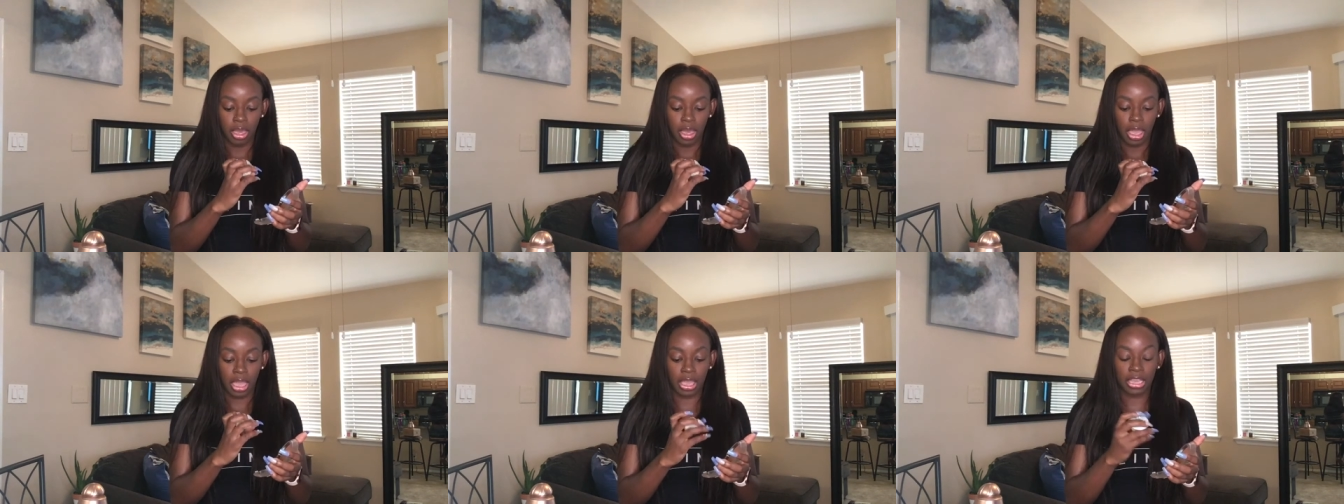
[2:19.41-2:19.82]

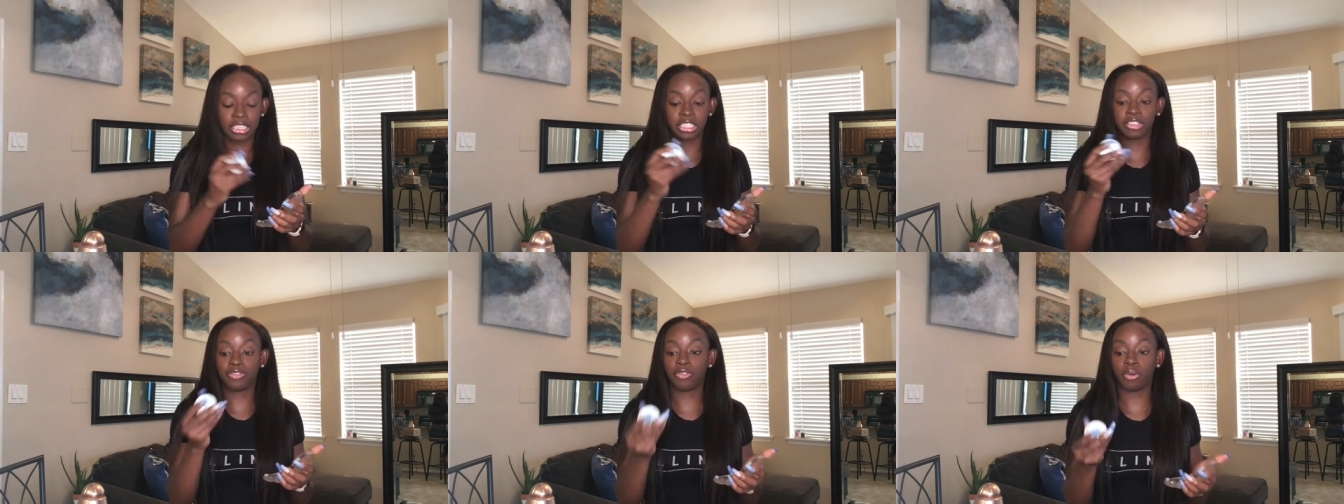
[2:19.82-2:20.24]
a
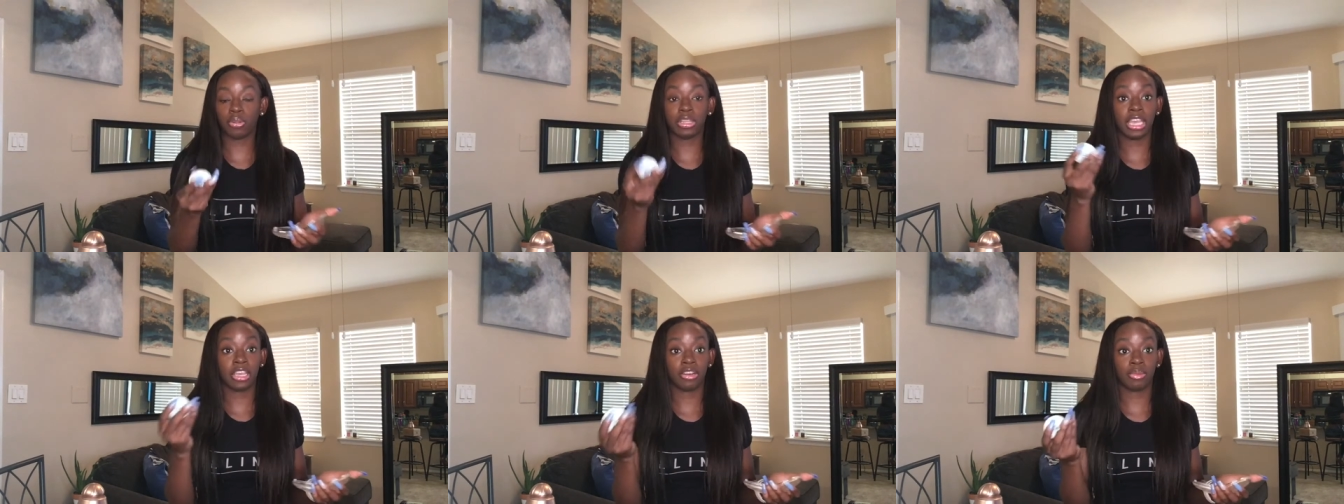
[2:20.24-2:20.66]

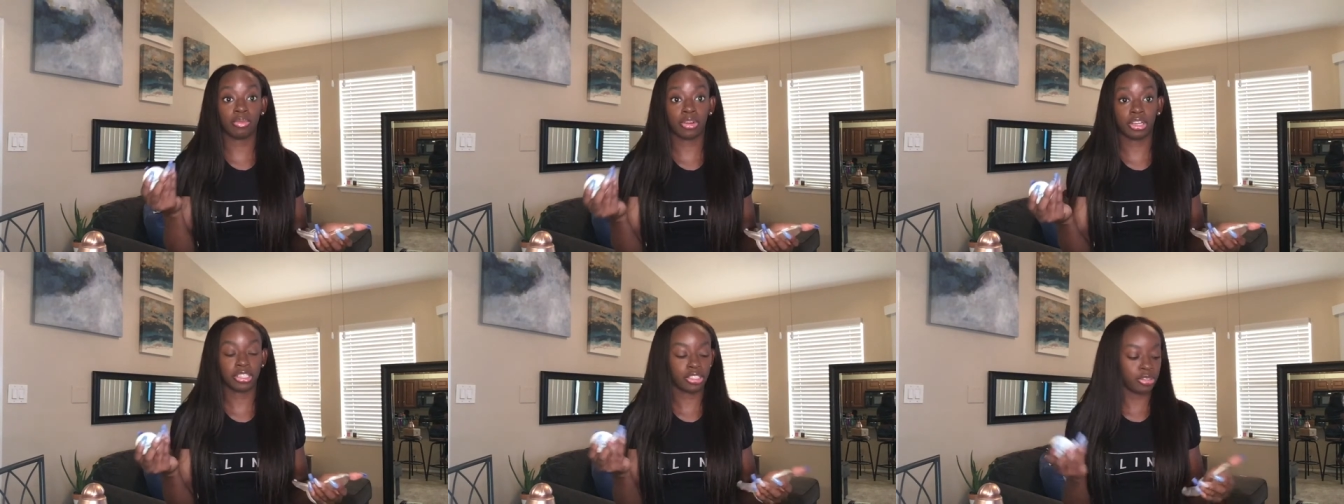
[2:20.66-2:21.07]
exfoliator
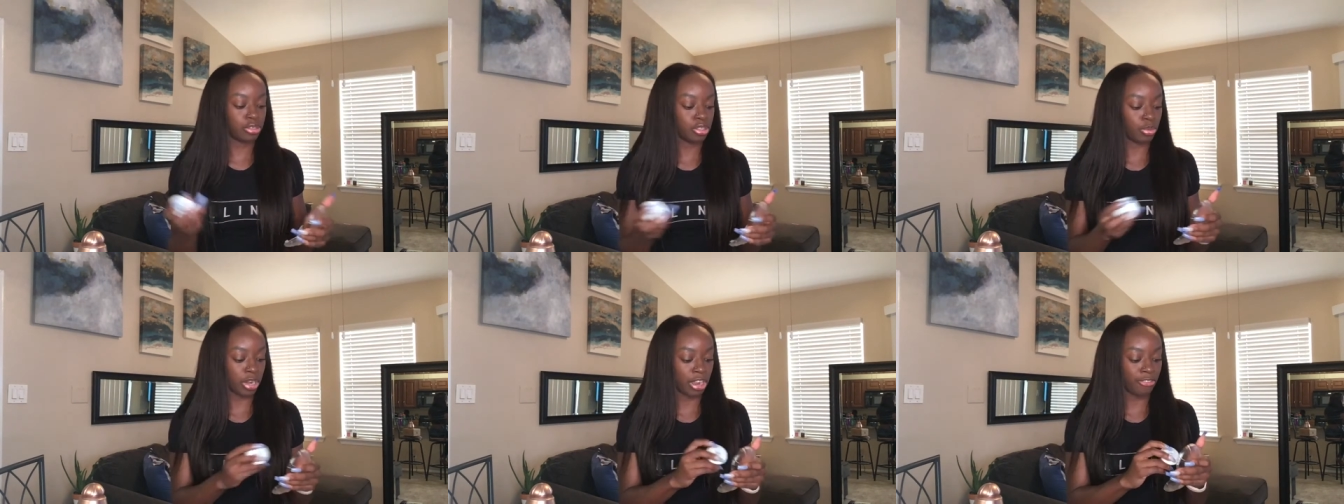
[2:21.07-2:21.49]
brush. So
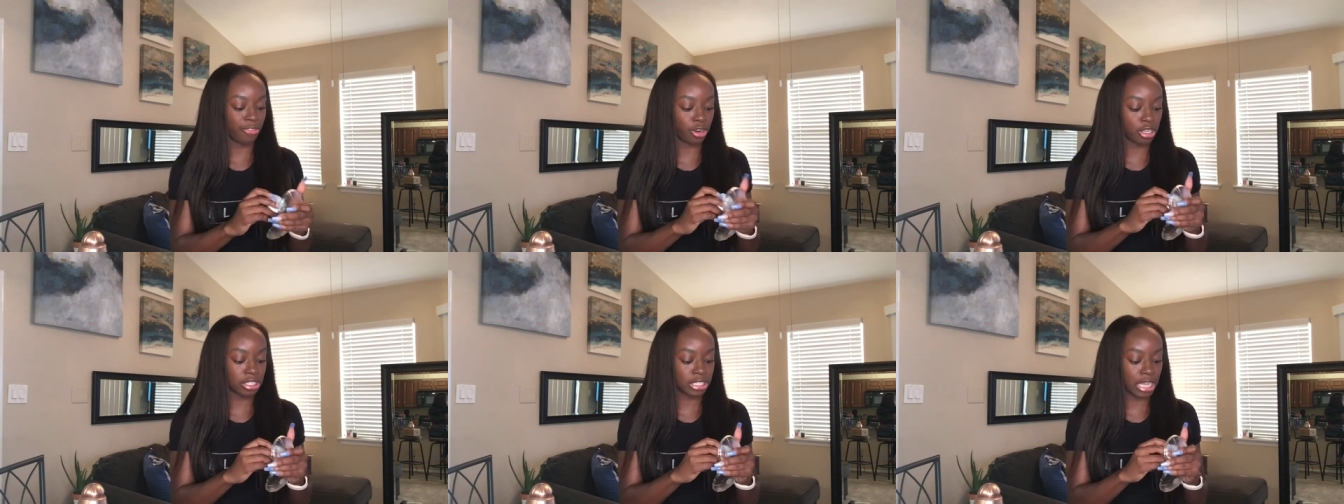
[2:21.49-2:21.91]
when I
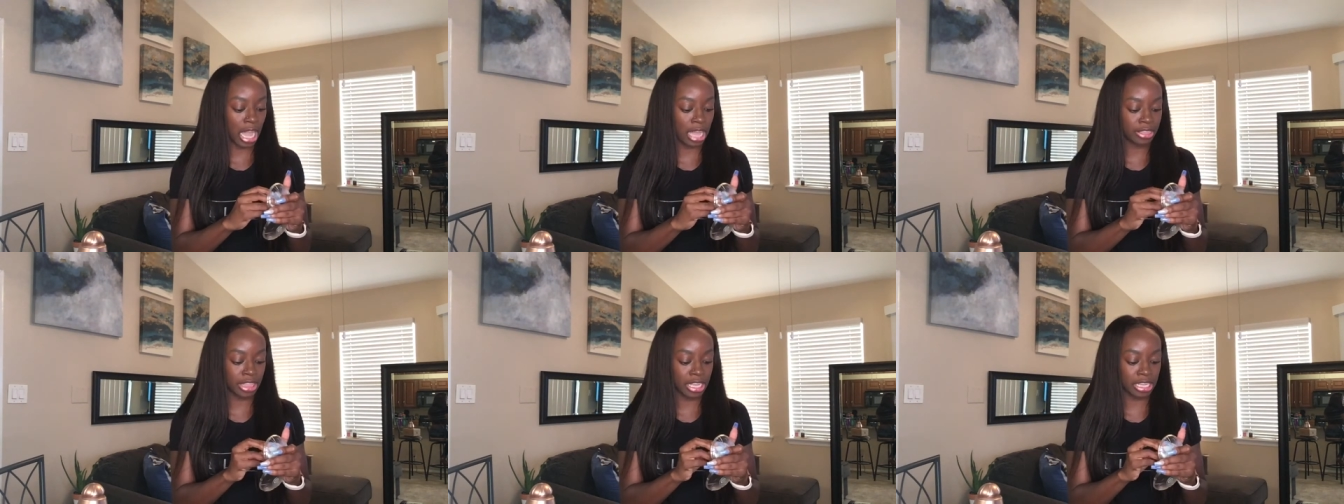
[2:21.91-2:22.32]
first
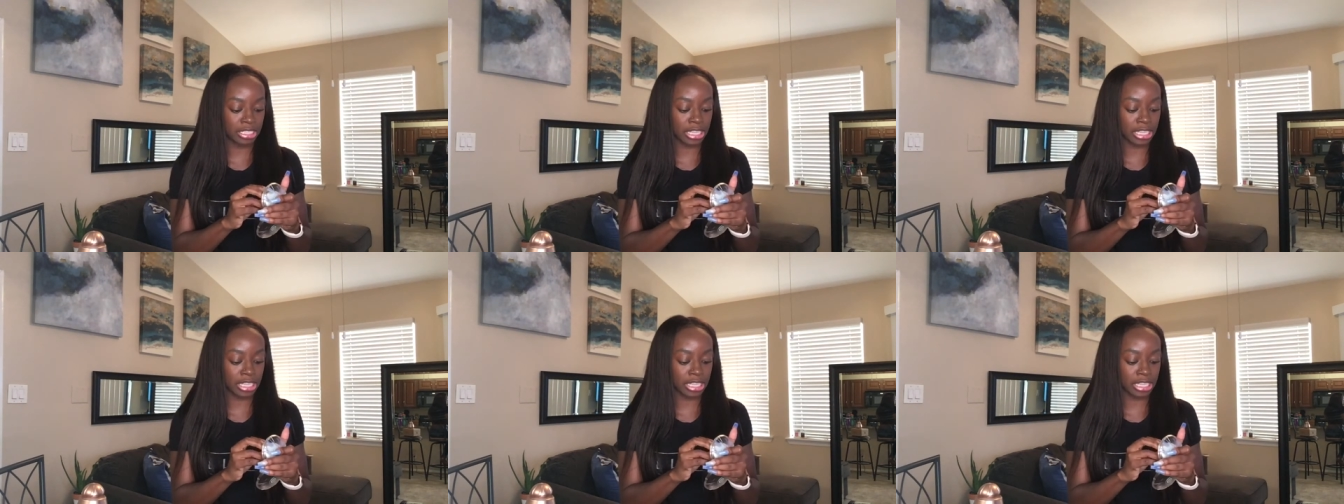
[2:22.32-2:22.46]
got this,